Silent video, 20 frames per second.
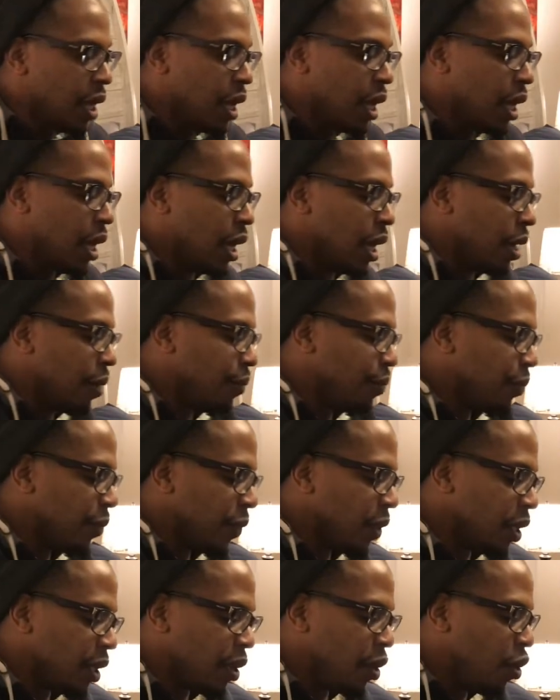
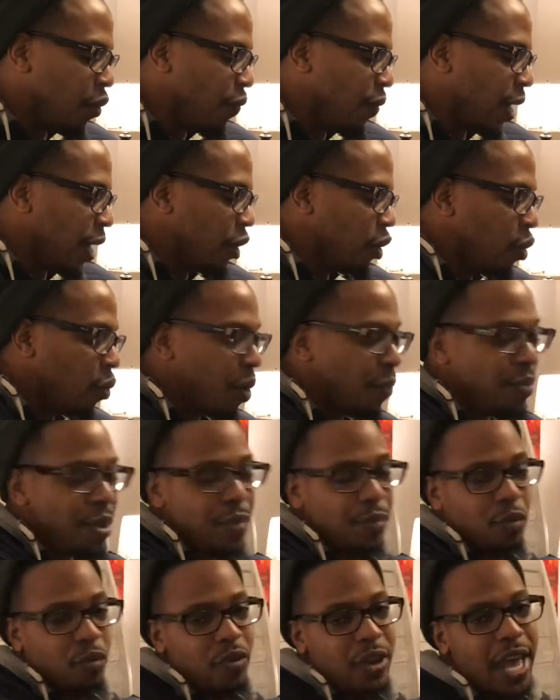Hopefully I know what
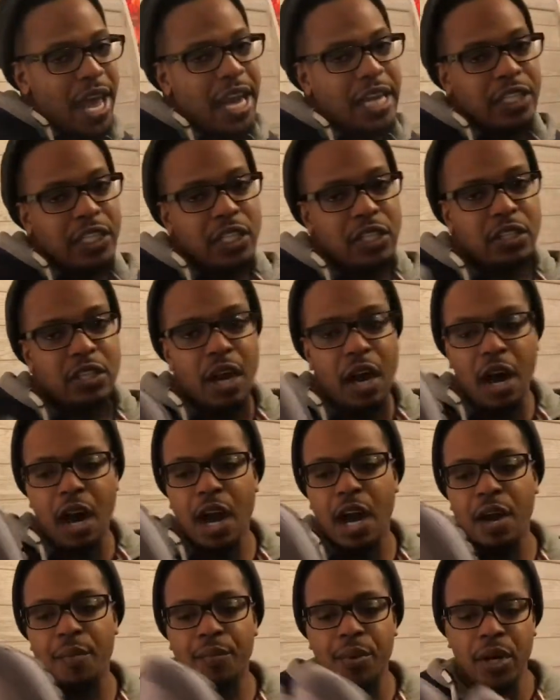people's reactions
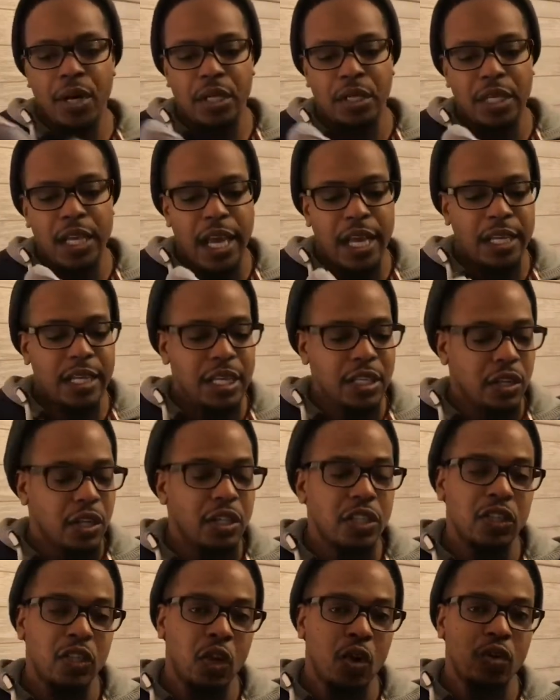are, but yeah, these are
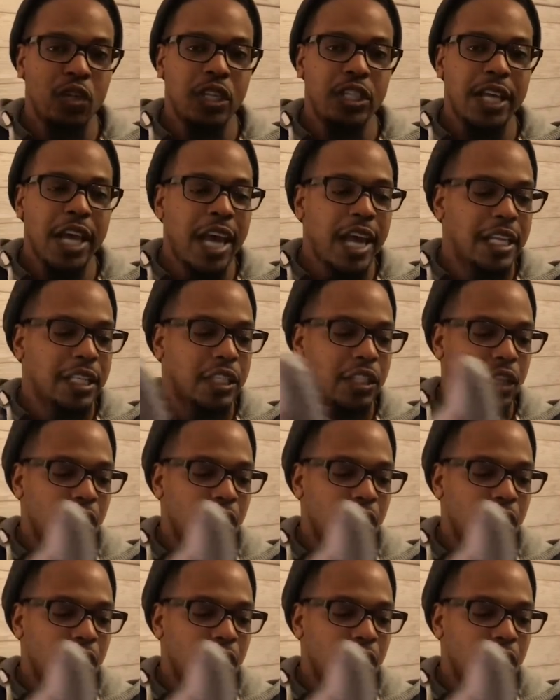the Saucony Jazz.